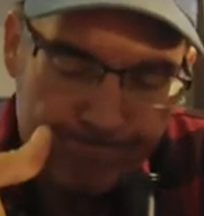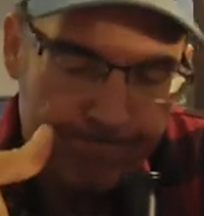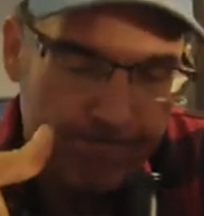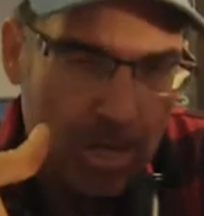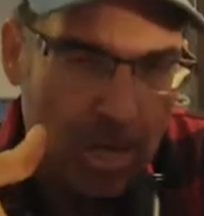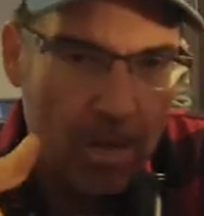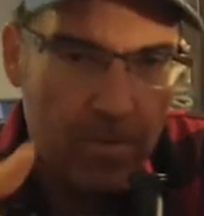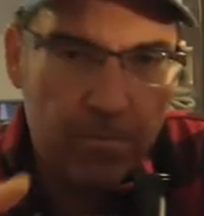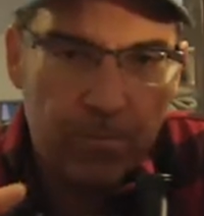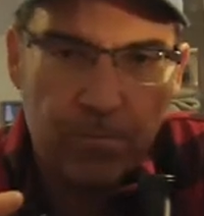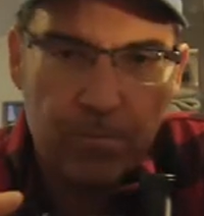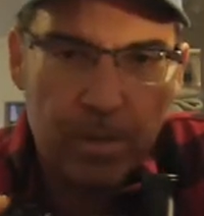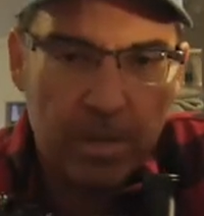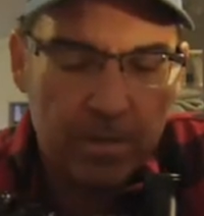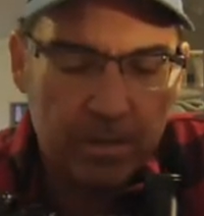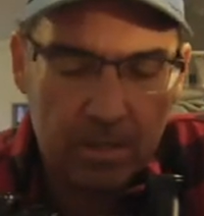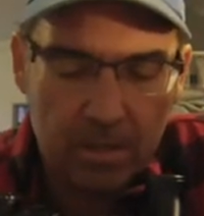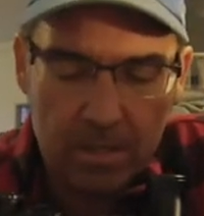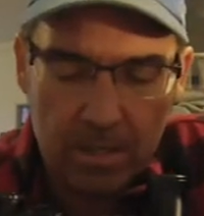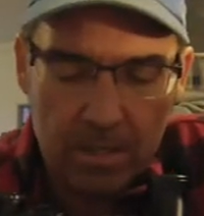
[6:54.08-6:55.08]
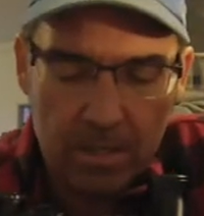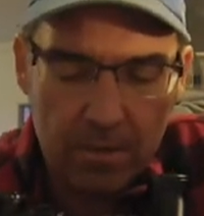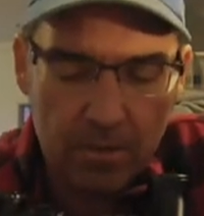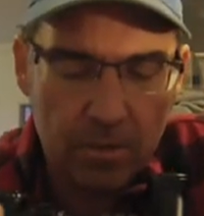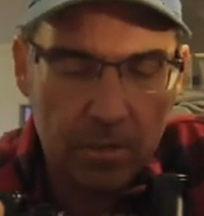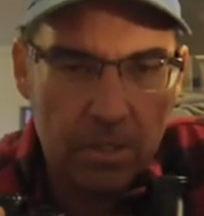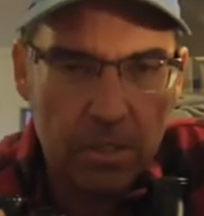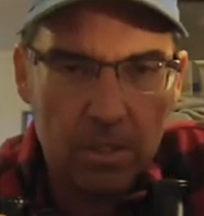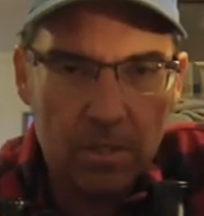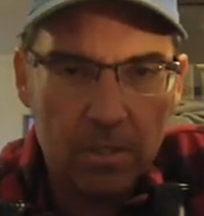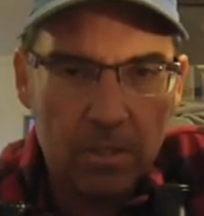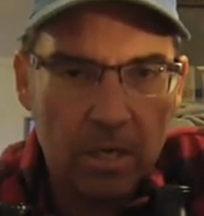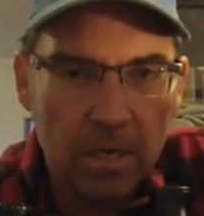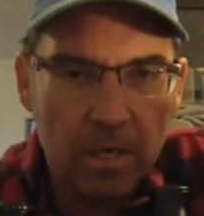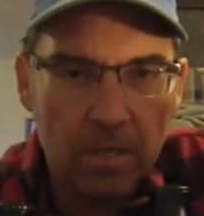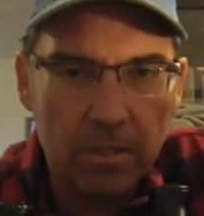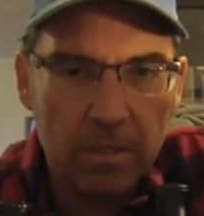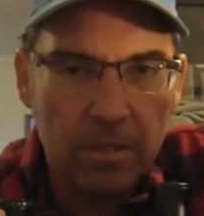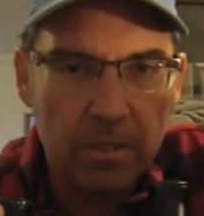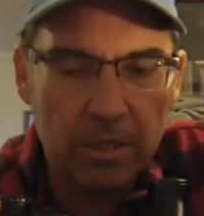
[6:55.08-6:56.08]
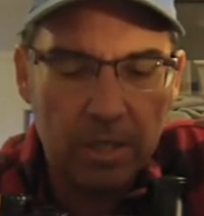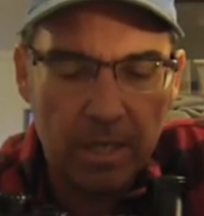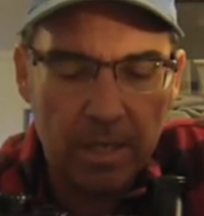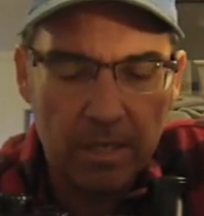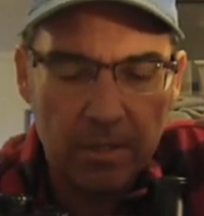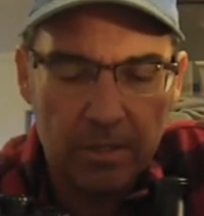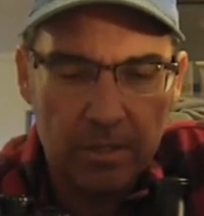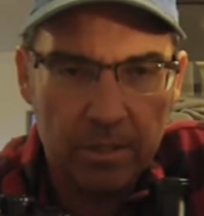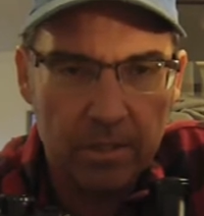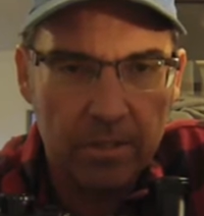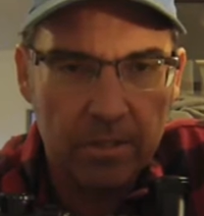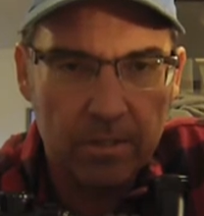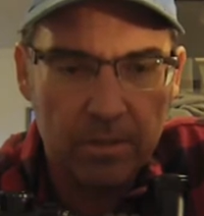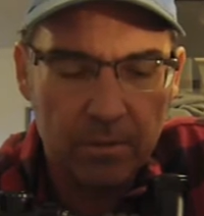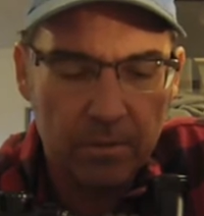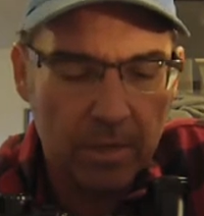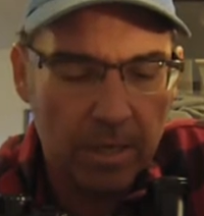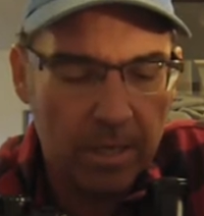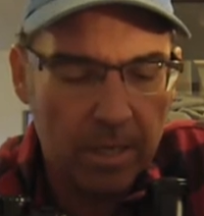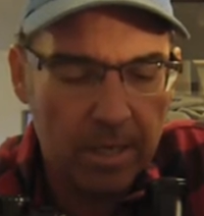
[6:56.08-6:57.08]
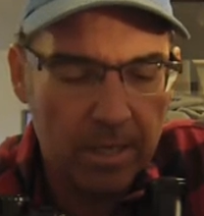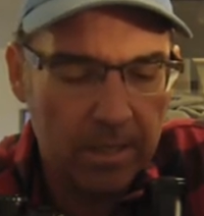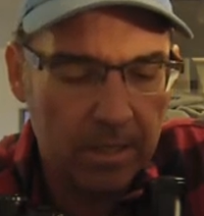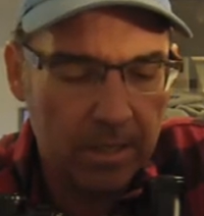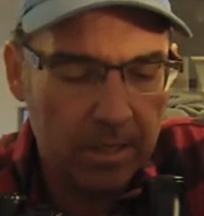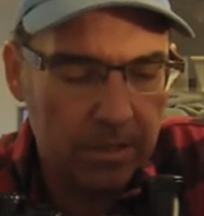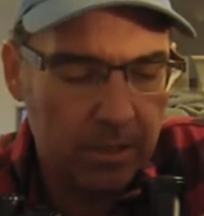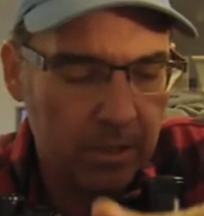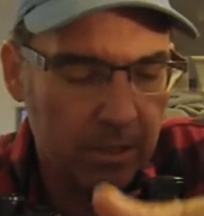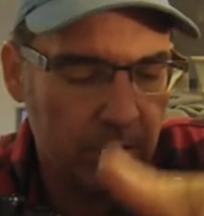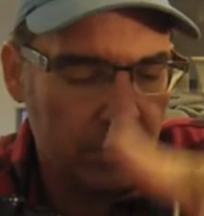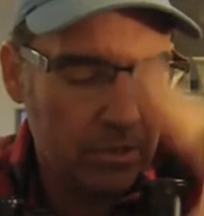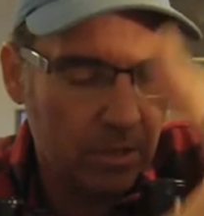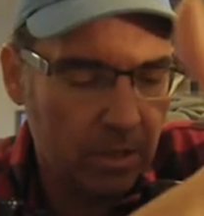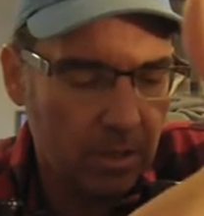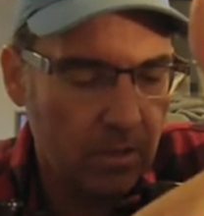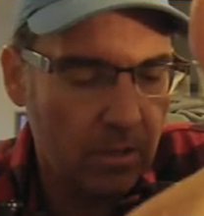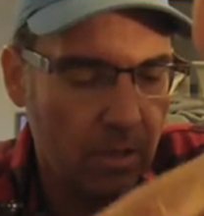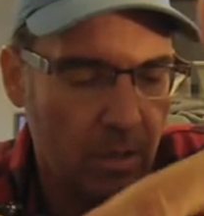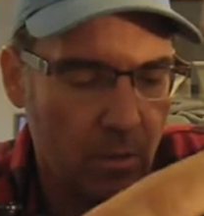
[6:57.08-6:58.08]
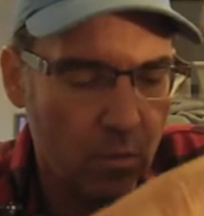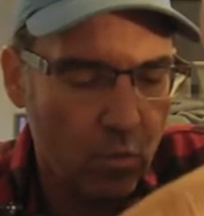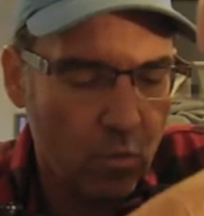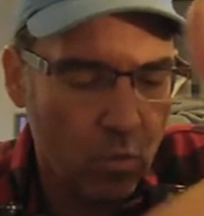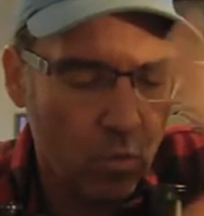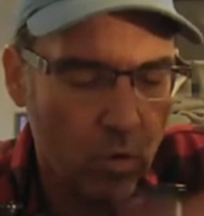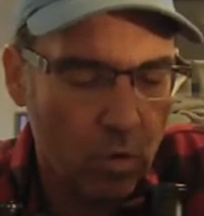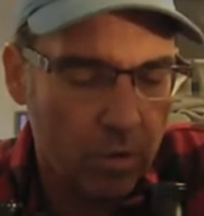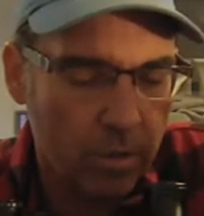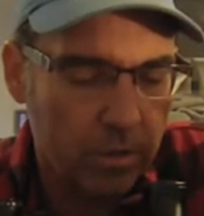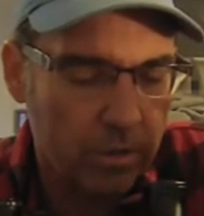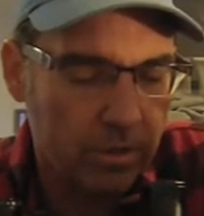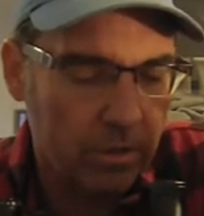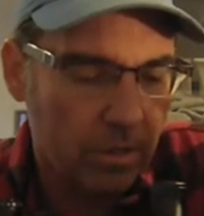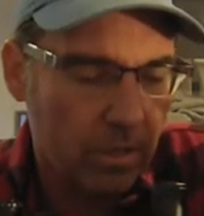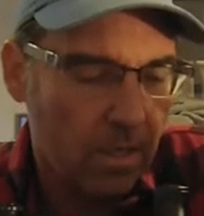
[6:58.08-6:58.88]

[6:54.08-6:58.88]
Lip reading: I haven't felt the need or the desire to change it. Okay, it works.